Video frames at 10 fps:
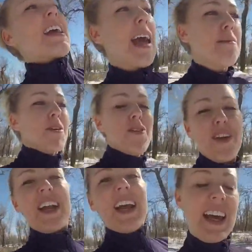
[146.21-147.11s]
Get
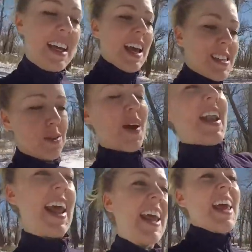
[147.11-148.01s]
moving, get
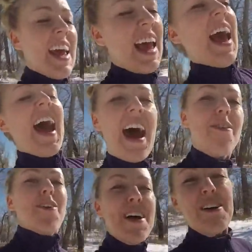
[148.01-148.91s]
sweating,
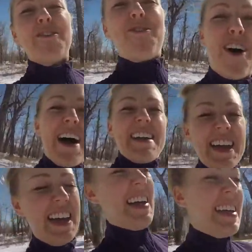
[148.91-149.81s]
have
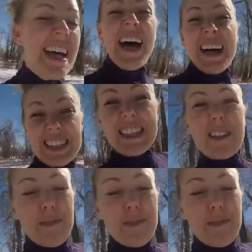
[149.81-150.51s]
fun. See you